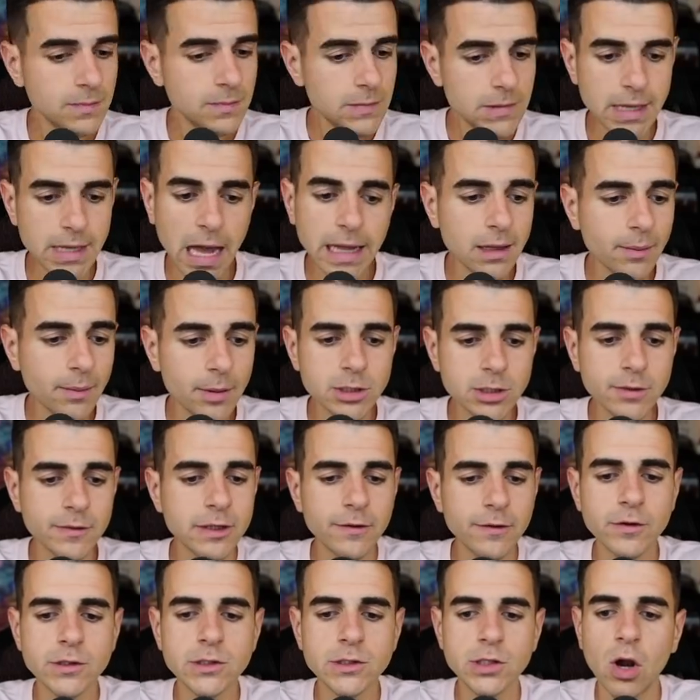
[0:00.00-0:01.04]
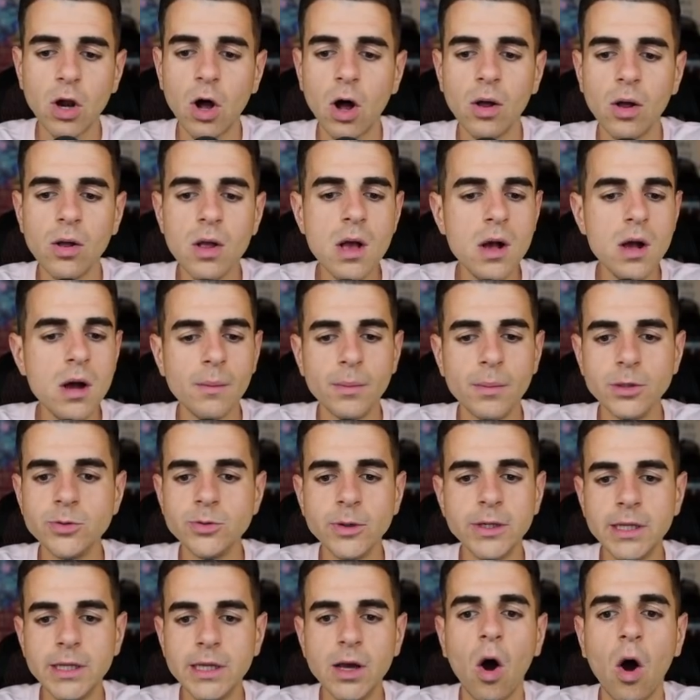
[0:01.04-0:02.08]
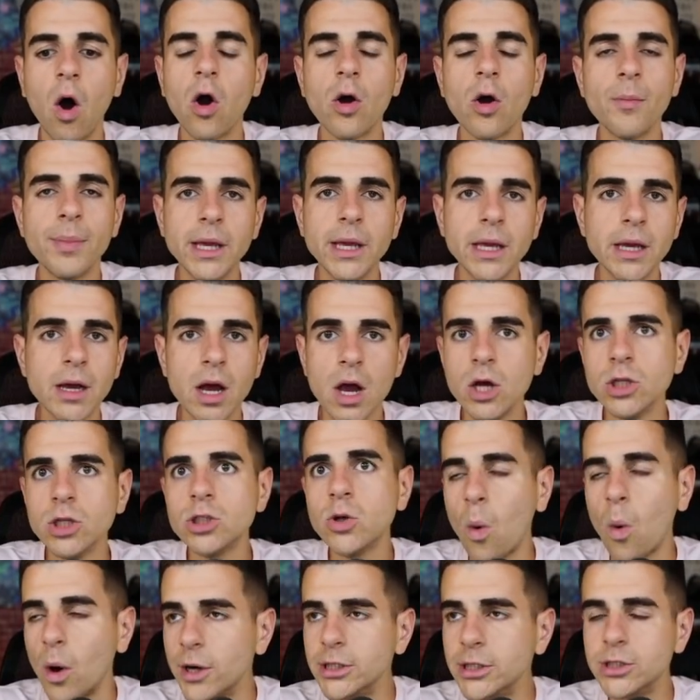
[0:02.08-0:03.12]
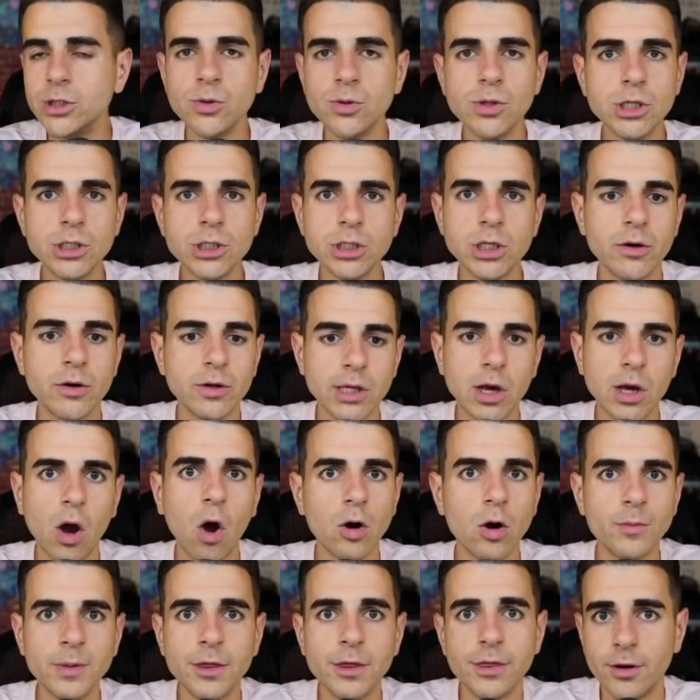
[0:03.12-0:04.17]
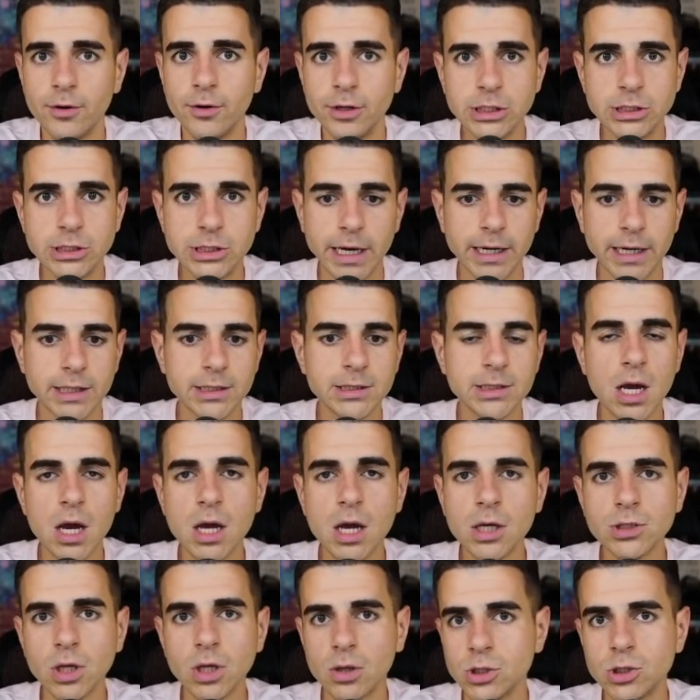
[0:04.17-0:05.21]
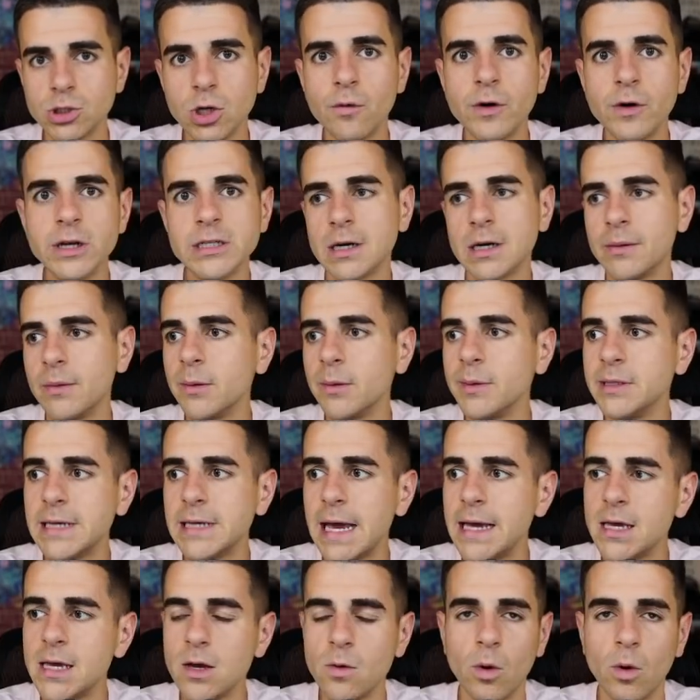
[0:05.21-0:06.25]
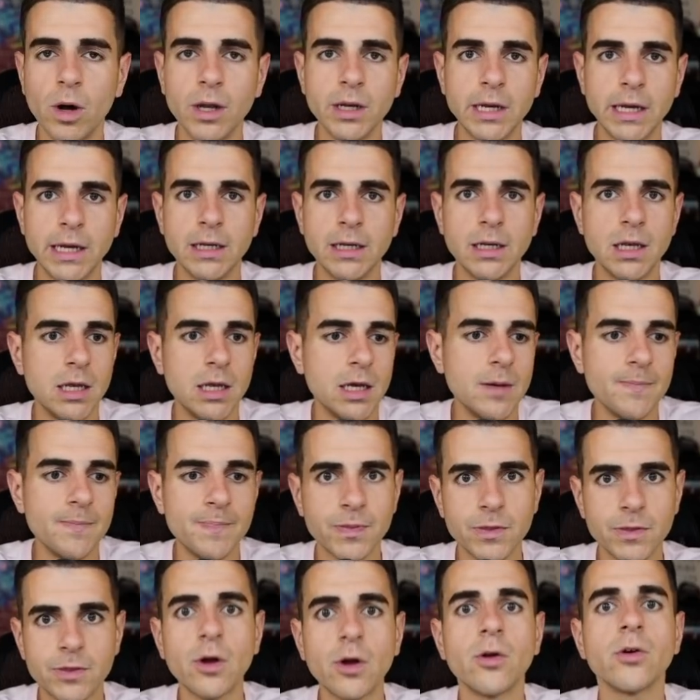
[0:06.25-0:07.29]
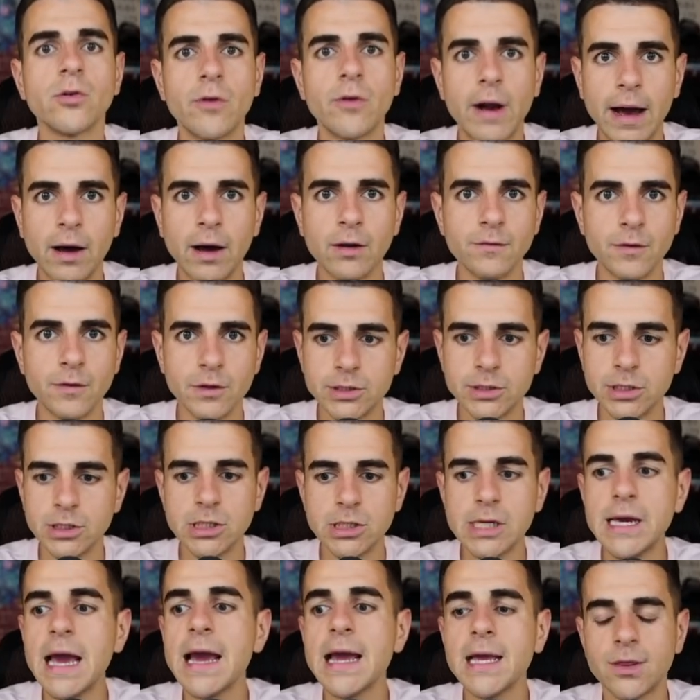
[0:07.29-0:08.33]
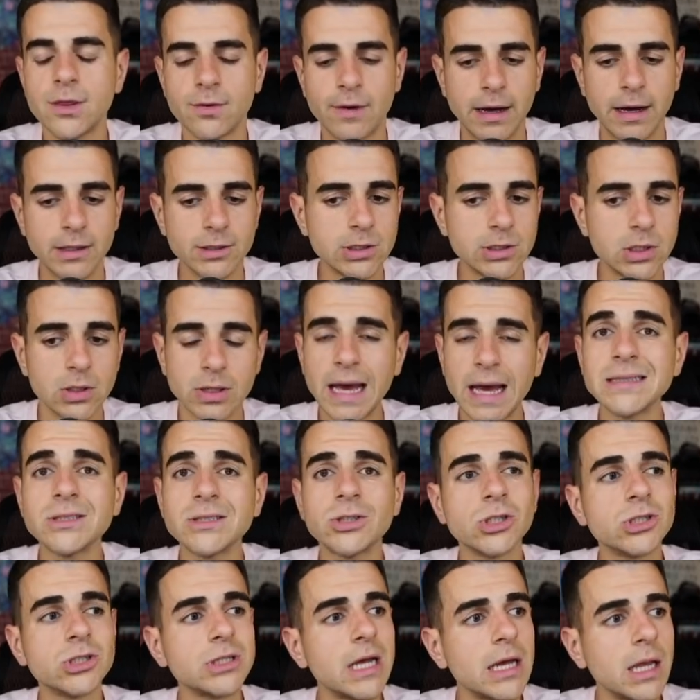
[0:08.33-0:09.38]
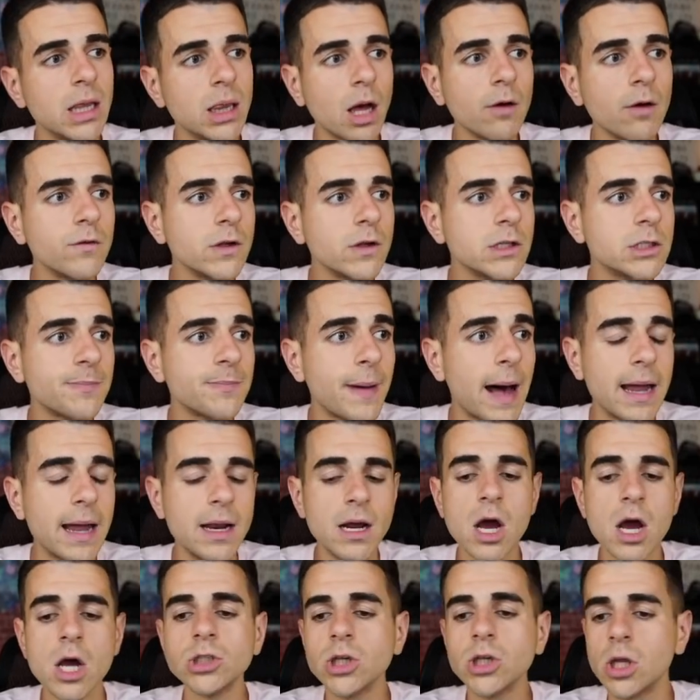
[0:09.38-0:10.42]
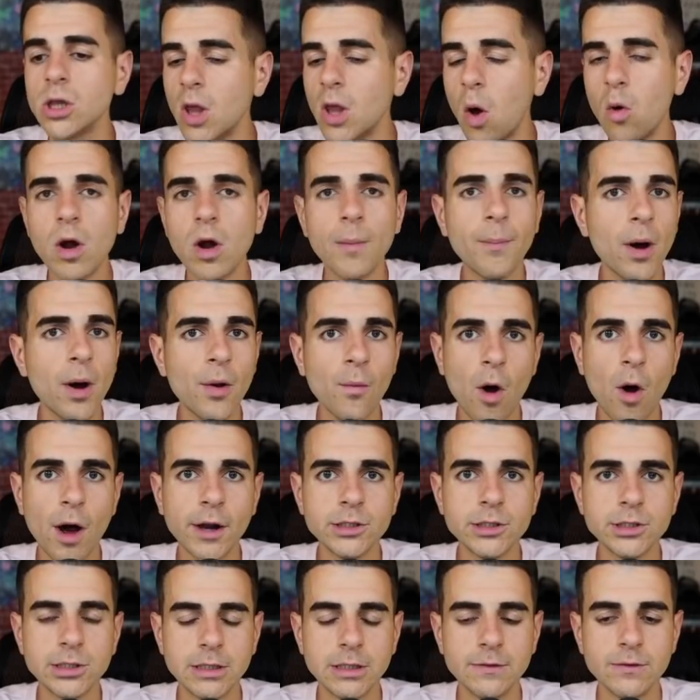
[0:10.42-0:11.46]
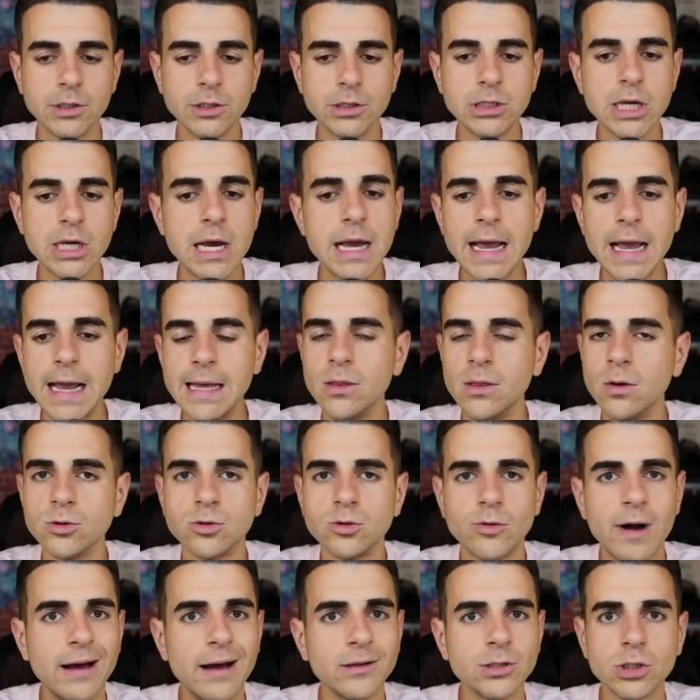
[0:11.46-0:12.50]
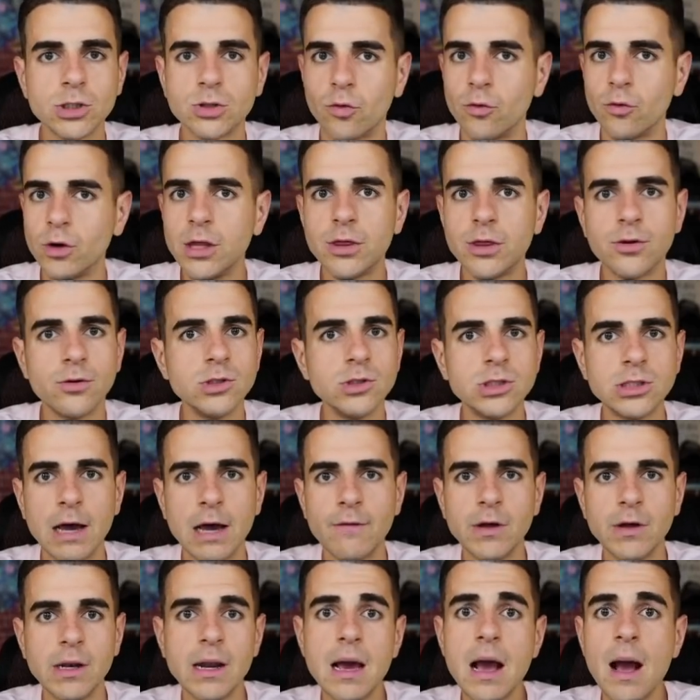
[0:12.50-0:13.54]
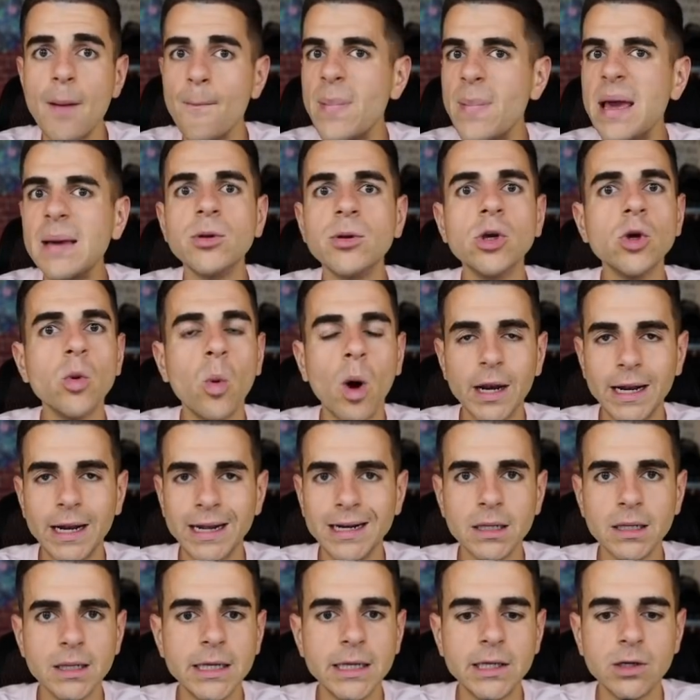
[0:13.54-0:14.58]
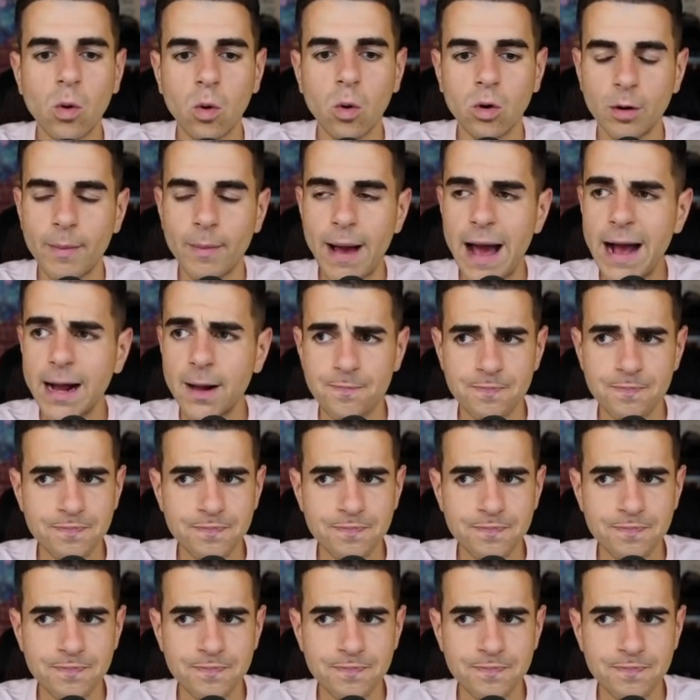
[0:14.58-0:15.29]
Not that much of a difference at all between the RB22 this year and the RB36. So there's no reason I'm going to be taking one in the 3rd round versus the 8th round. So that's just a lovely spot to load up on wide receivers in those rounds 3 through 7. Maybe you want an elite quarterback